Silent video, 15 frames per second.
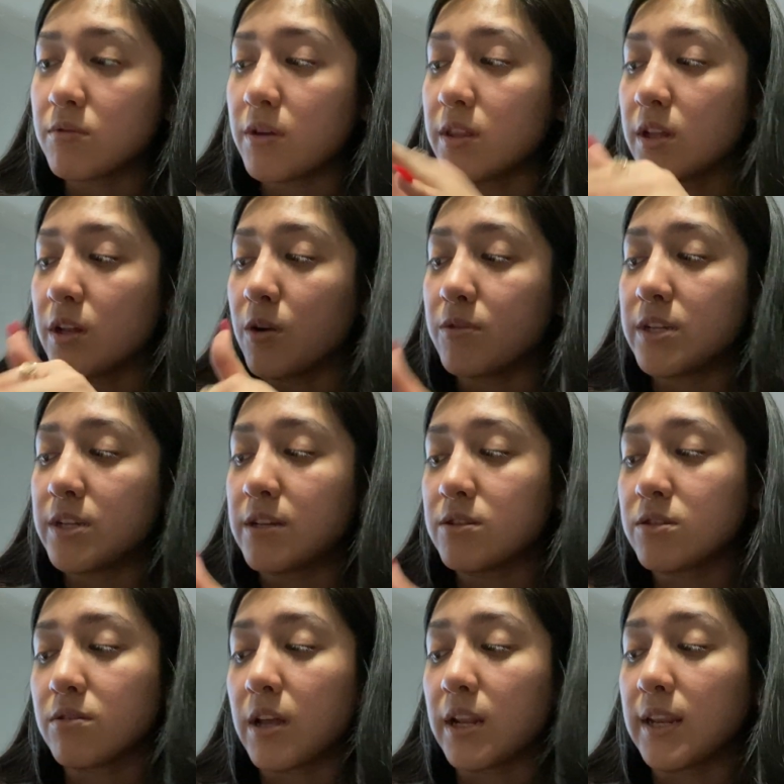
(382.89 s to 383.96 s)
and then go down
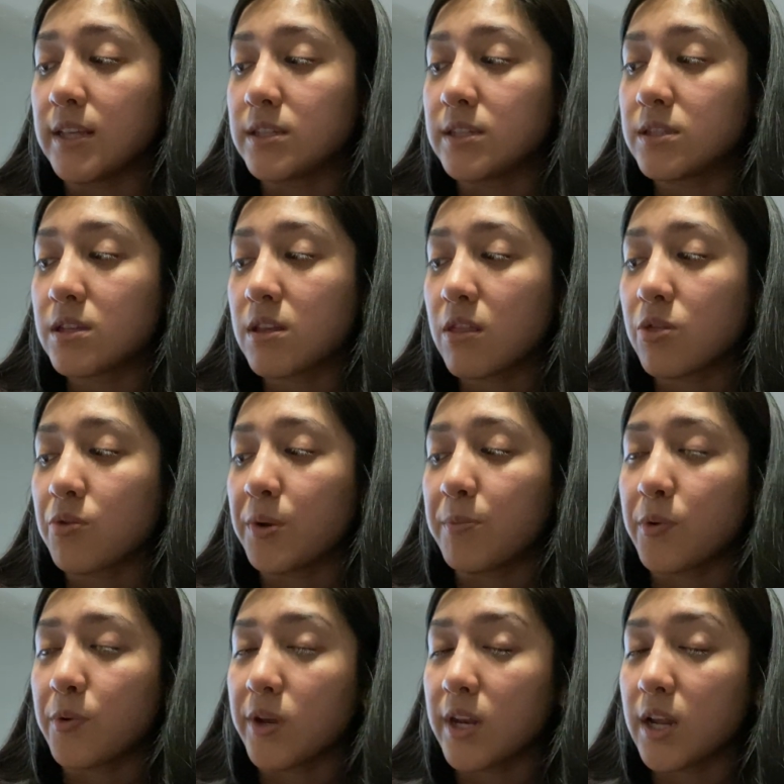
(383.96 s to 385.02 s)
to at least
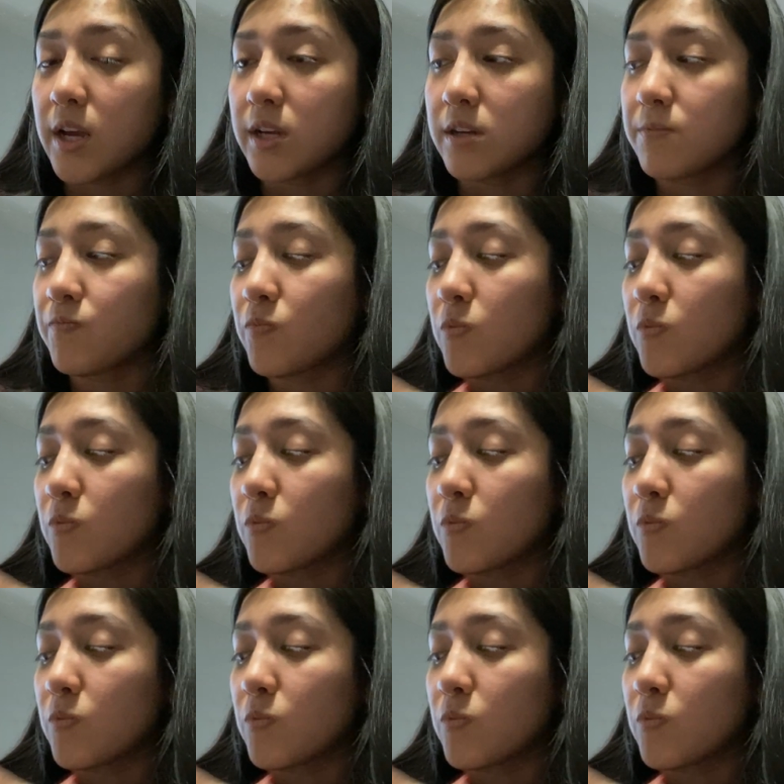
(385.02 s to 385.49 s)
3.9,